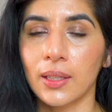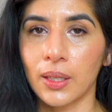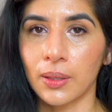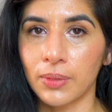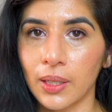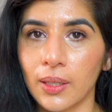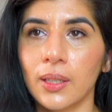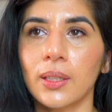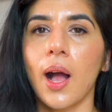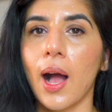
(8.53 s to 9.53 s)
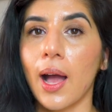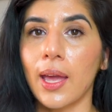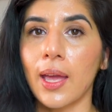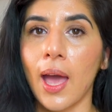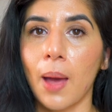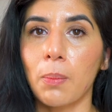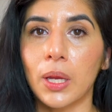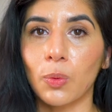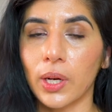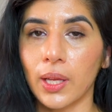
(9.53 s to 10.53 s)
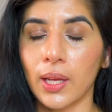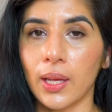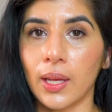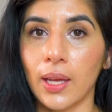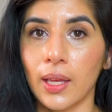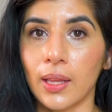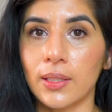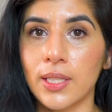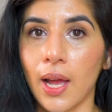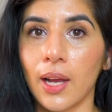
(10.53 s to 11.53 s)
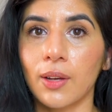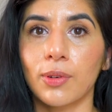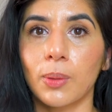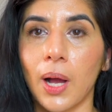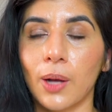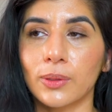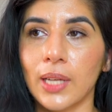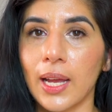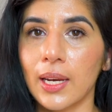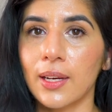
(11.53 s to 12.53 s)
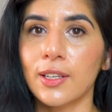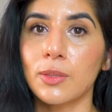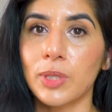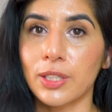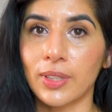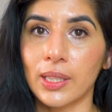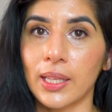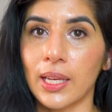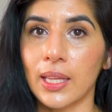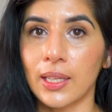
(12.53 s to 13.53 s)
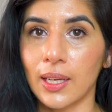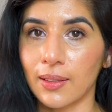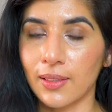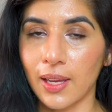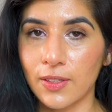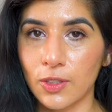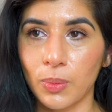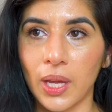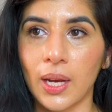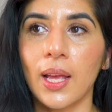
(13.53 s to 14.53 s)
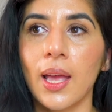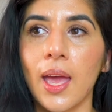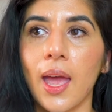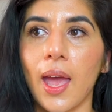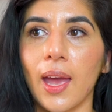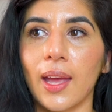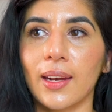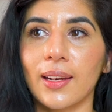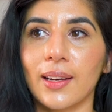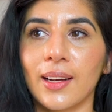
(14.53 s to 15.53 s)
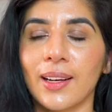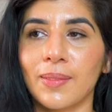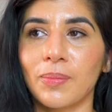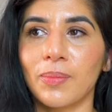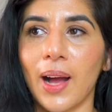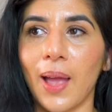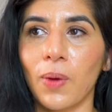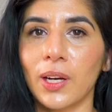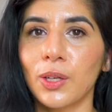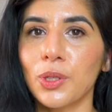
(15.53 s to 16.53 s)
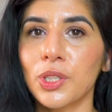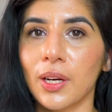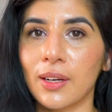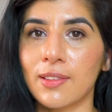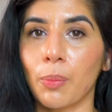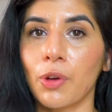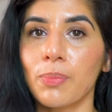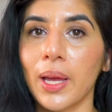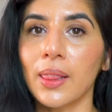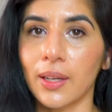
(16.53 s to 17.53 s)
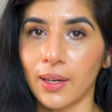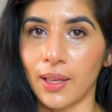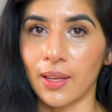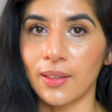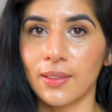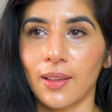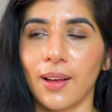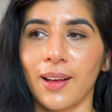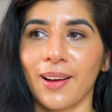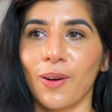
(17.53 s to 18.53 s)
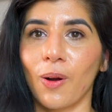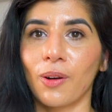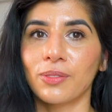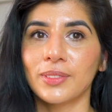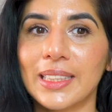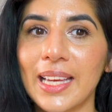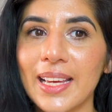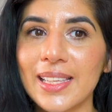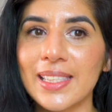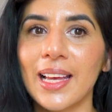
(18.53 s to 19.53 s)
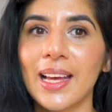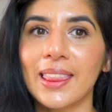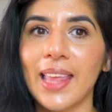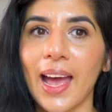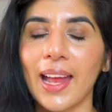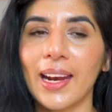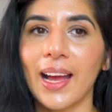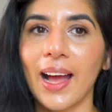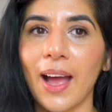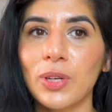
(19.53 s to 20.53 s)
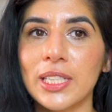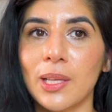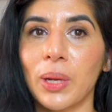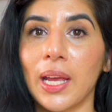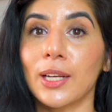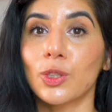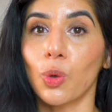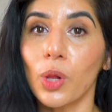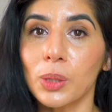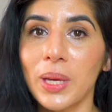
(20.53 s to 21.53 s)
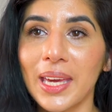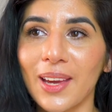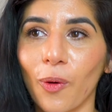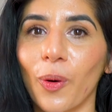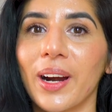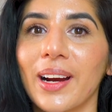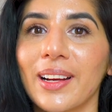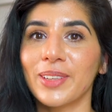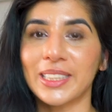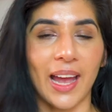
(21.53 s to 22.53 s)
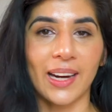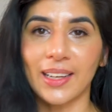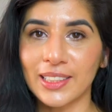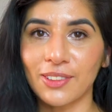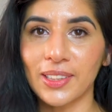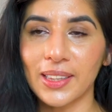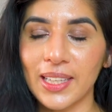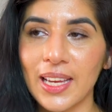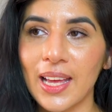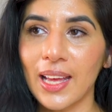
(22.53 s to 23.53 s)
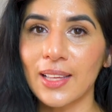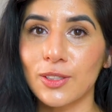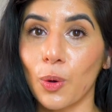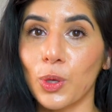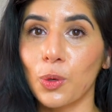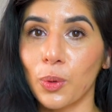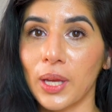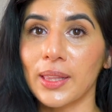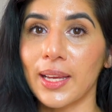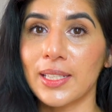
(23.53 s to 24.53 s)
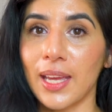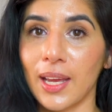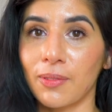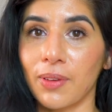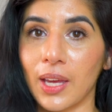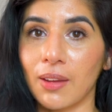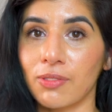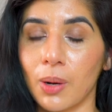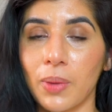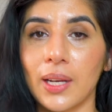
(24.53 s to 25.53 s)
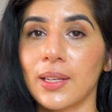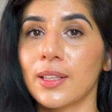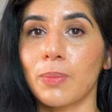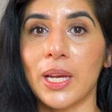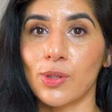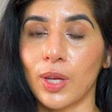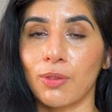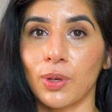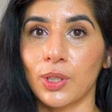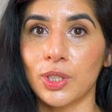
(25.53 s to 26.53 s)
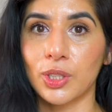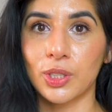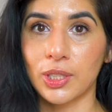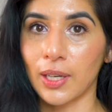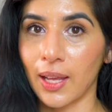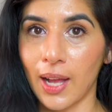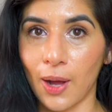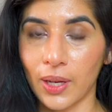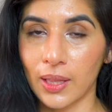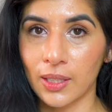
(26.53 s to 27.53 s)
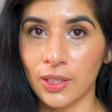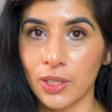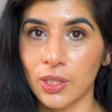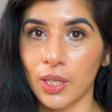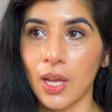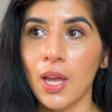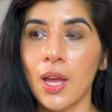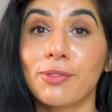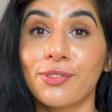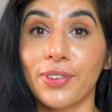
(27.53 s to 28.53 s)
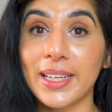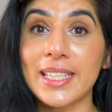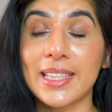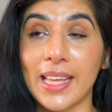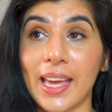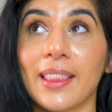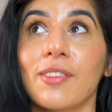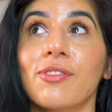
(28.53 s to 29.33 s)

career. I have been working in tech for about 9 years, specifically in the data science domain. And I wanted to share some of my learnings of things that I wish somebody had told me or wish I had done differently, so you can like take away from it, especially if you're starting out in the industry. The first thing